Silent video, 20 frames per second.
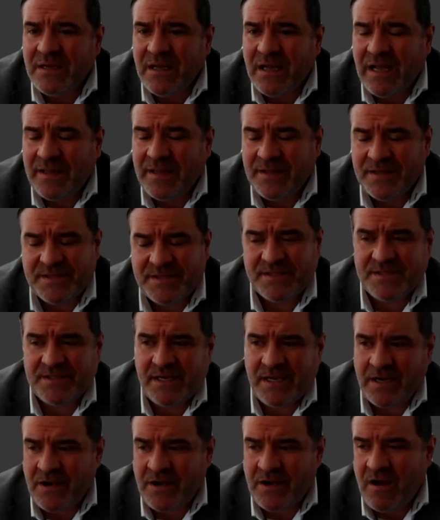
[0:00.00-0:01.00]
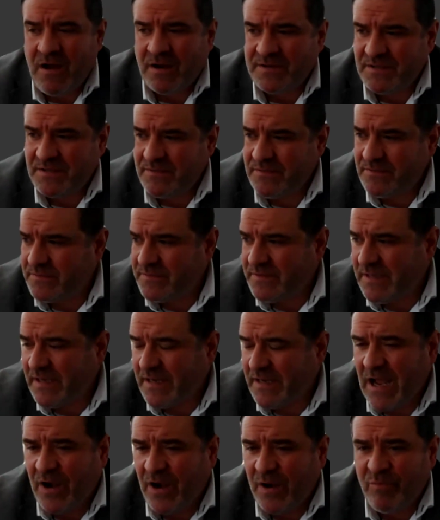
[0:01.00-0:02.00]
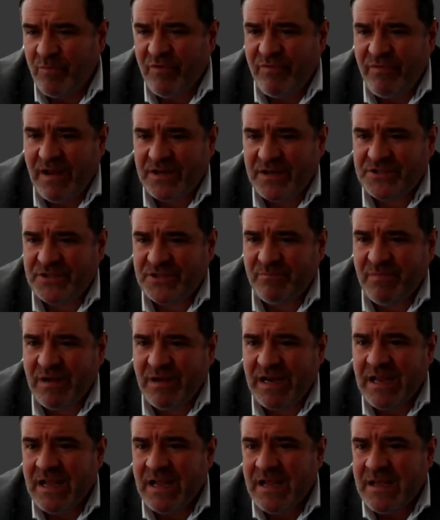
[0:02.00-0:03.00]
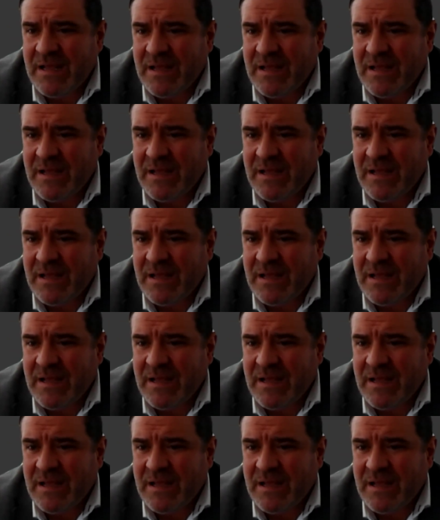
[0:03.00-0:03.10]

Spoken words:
and this isn't a knock to the accounting profession, but